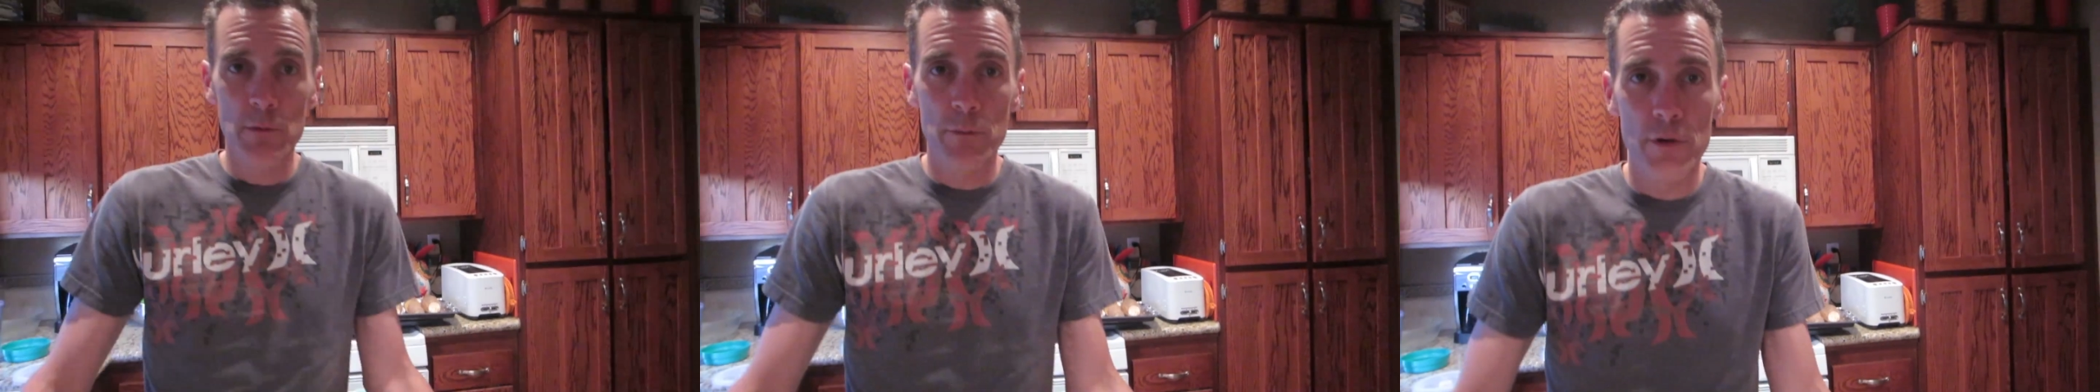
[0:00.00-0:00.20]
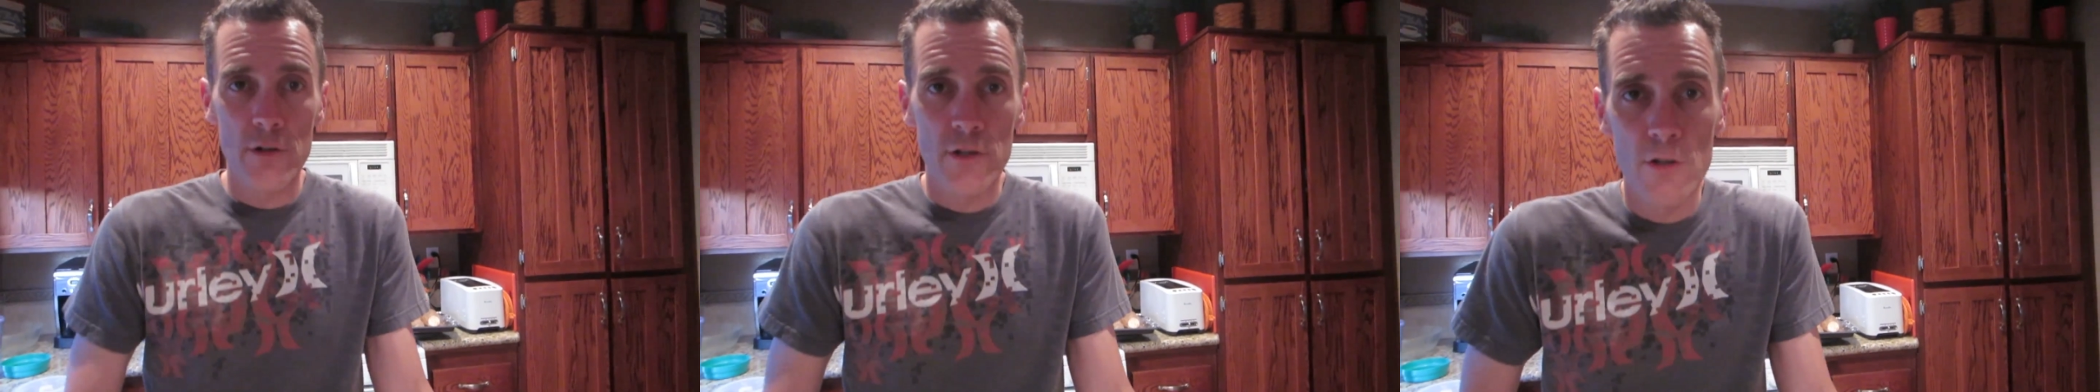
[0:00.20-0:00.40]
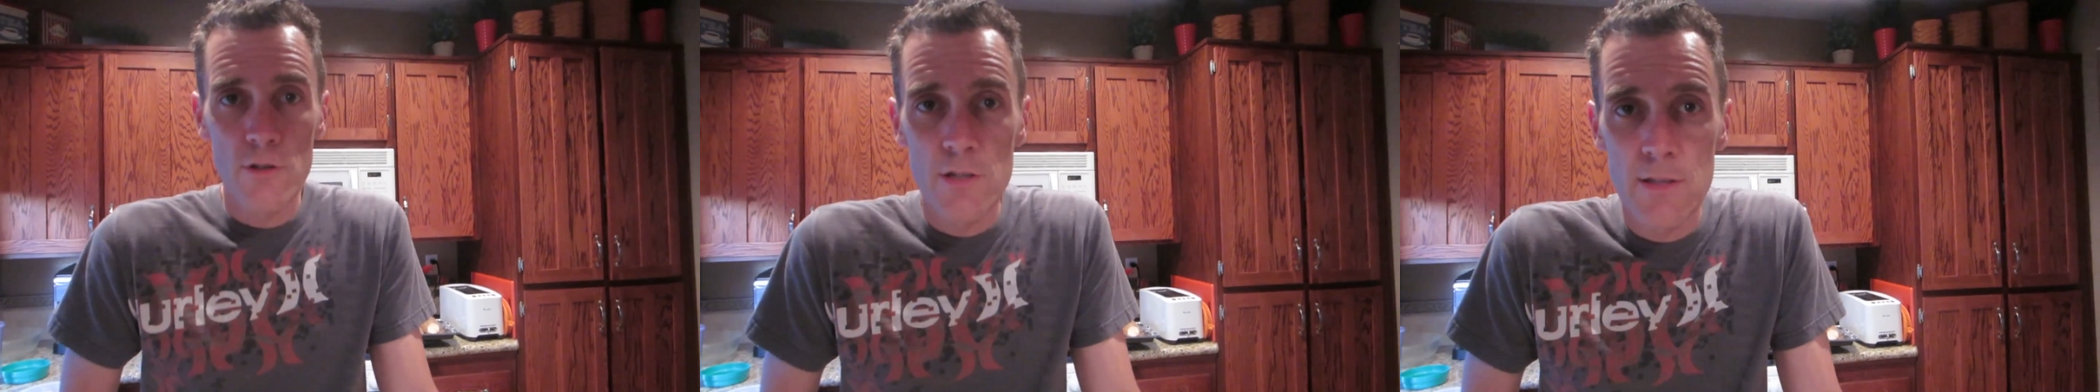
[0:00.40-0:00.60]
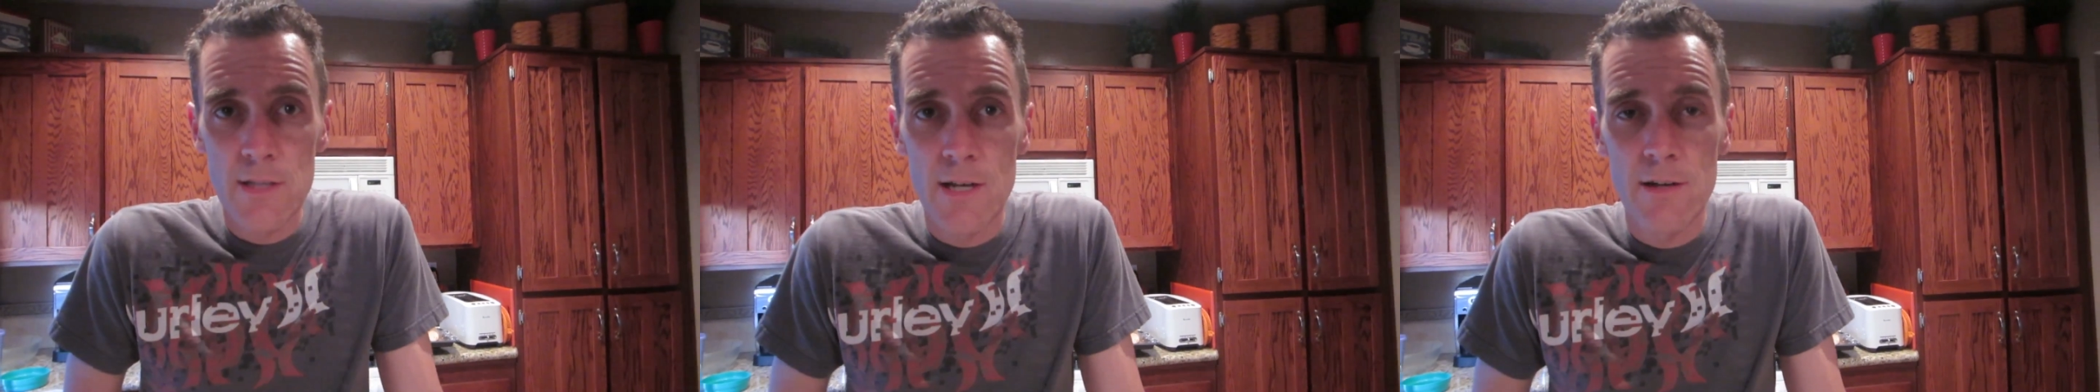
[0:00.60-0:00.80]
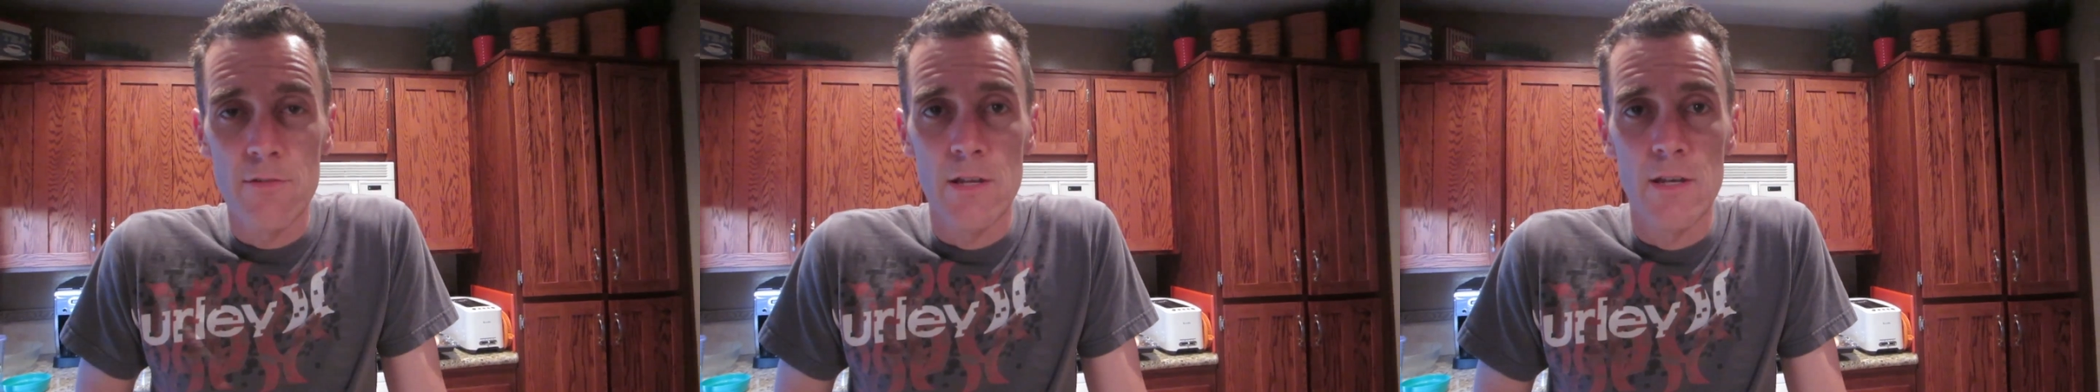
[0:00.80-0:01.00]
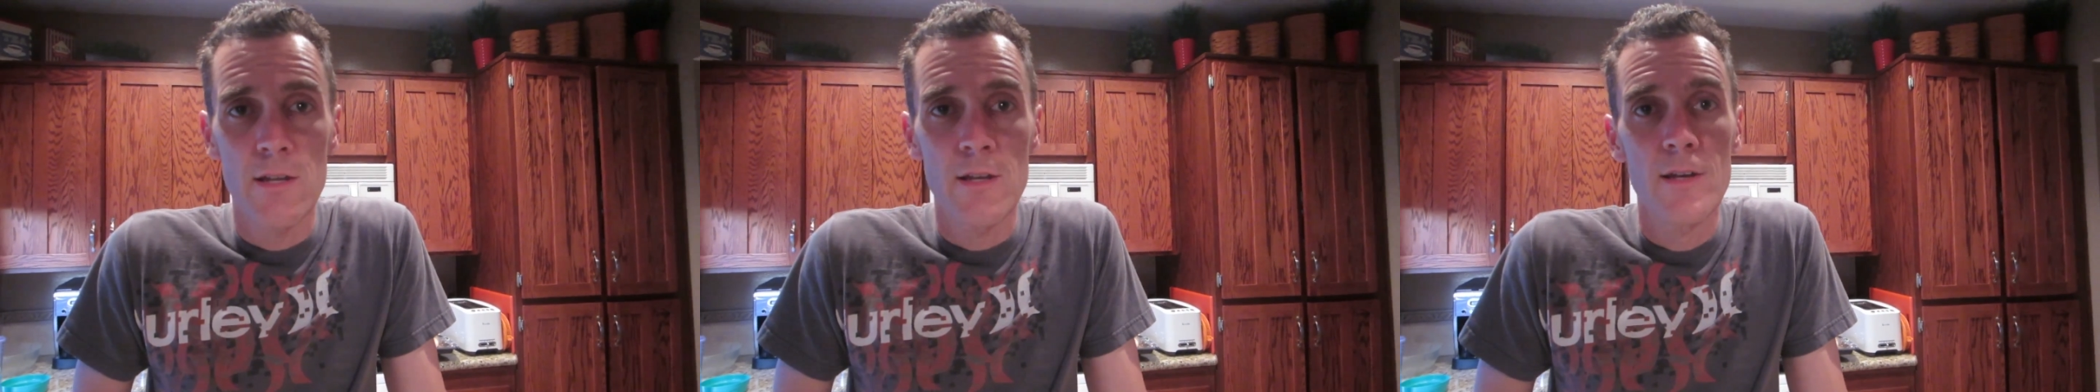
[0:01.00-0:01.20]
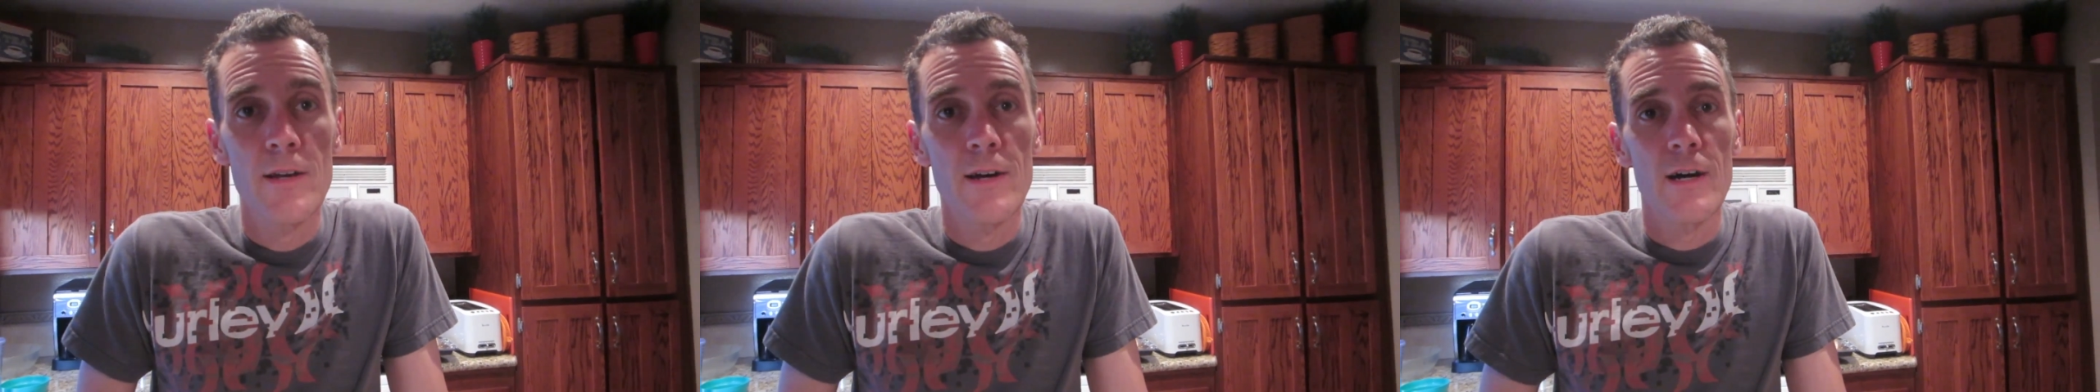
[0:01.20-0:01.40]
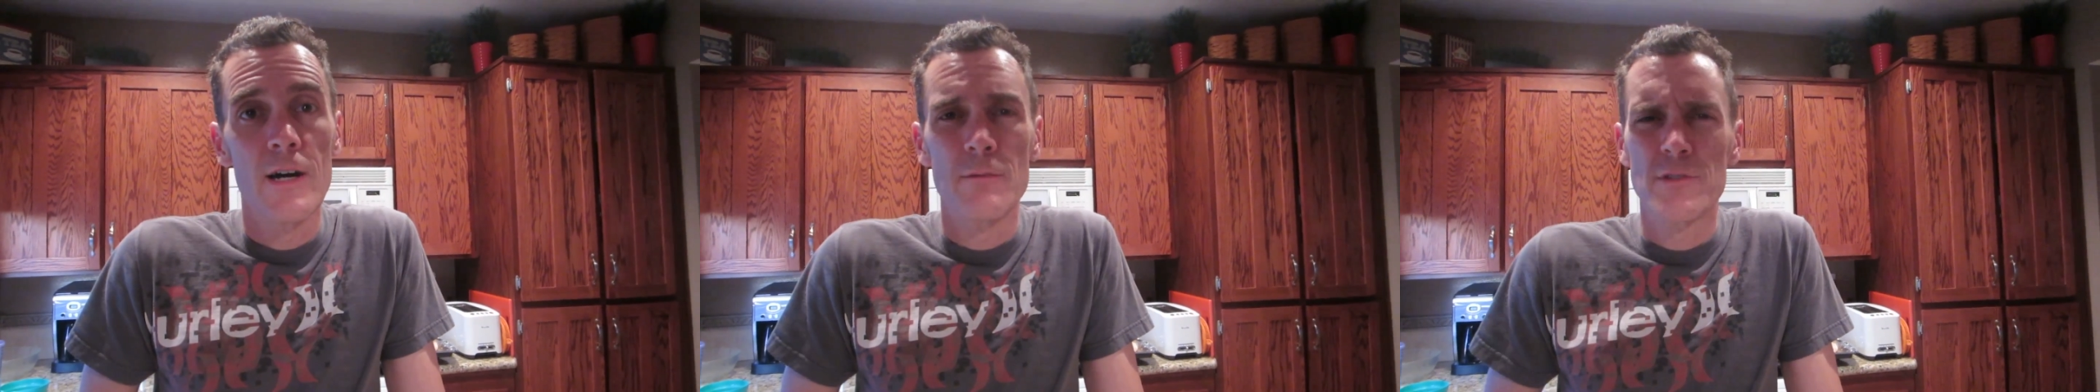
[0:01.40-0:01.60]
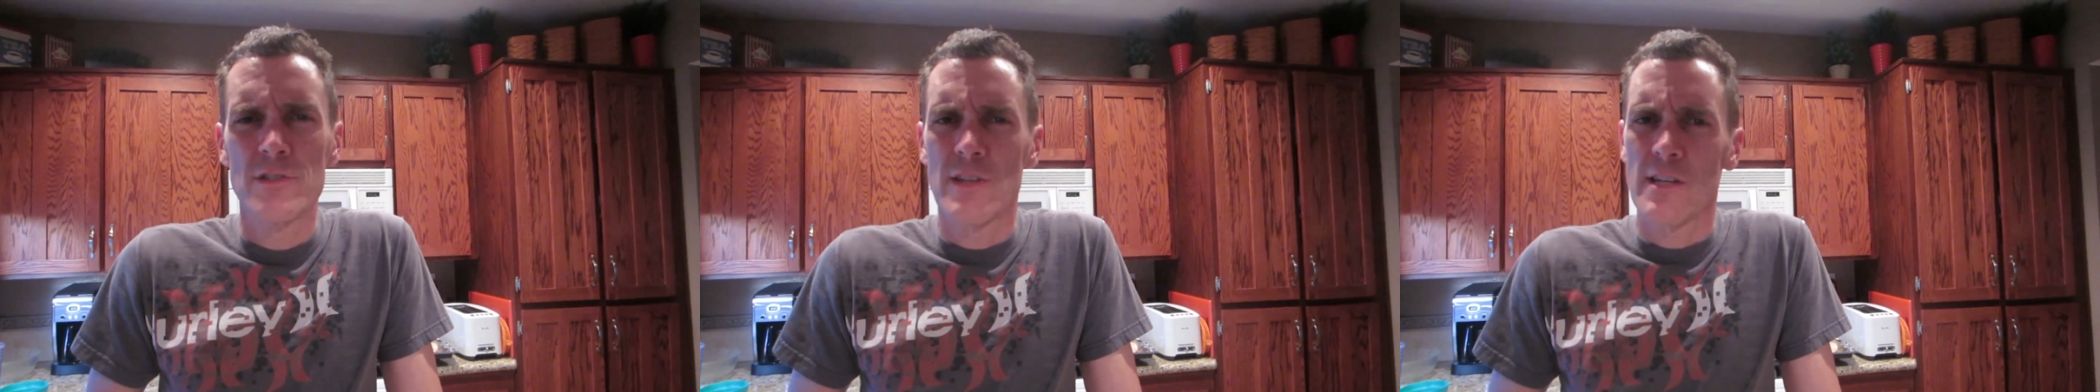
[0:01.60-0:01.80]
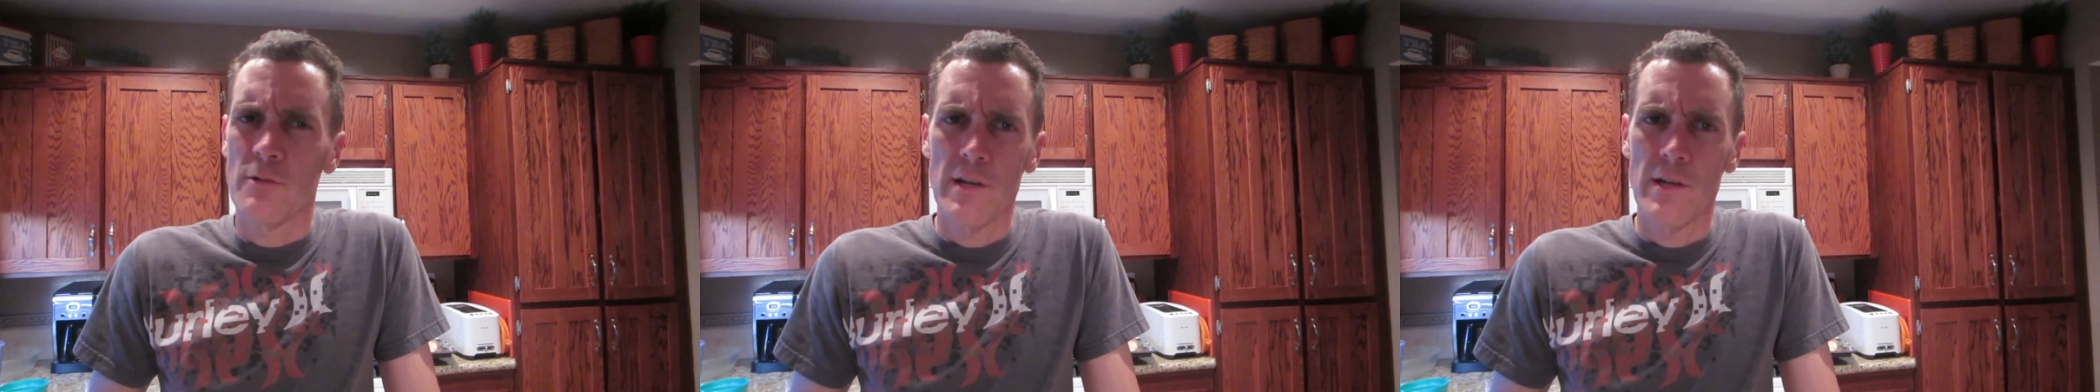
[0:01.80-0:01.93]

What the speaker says: cooked in the oven, just like a